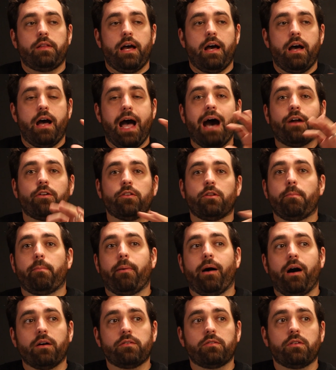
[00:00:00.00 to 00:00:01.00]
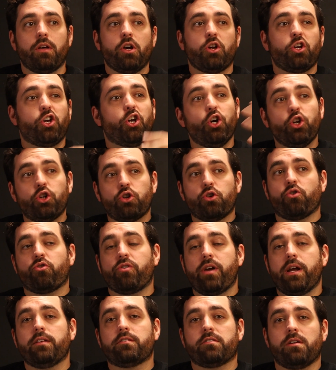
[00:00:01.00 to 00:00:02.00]
that out of the box could
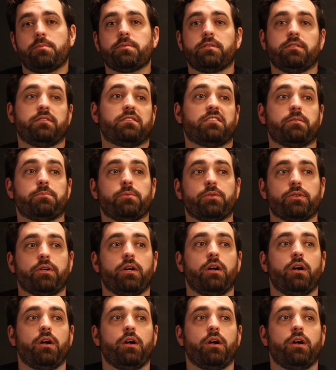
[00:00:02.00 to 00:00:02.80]
create something similar